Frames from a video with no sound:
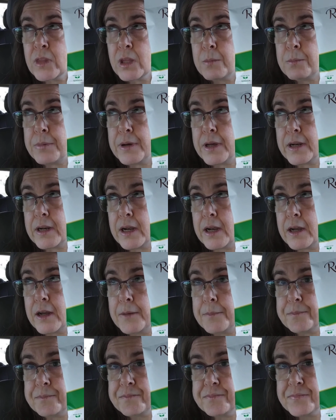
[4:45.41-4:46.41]
But,
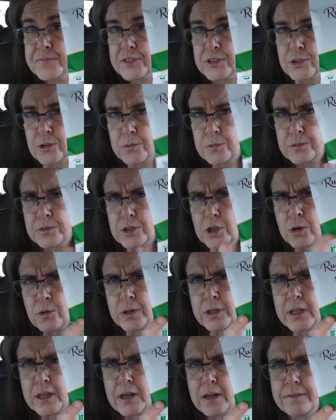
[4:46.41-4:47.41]
so
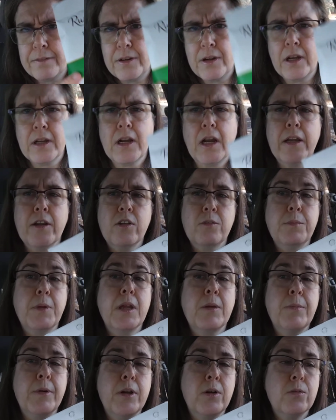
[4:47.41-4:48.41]
coconut, I feel like I could
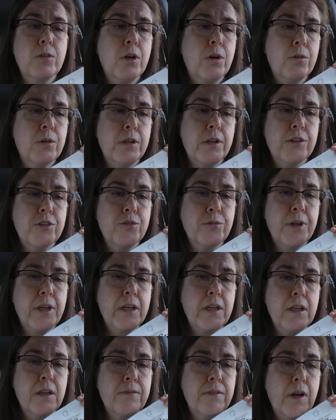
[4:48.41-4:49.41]
make my own coconut
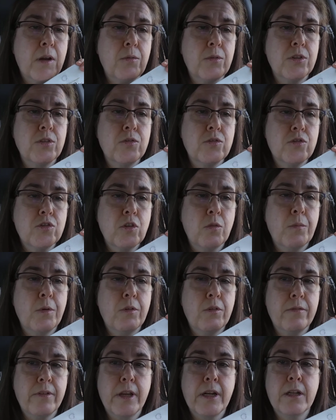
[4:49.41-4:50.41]
treat if I was so
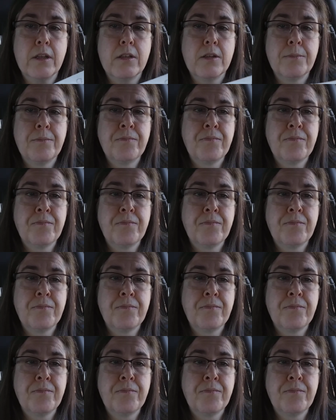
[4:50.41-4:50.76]
motivated.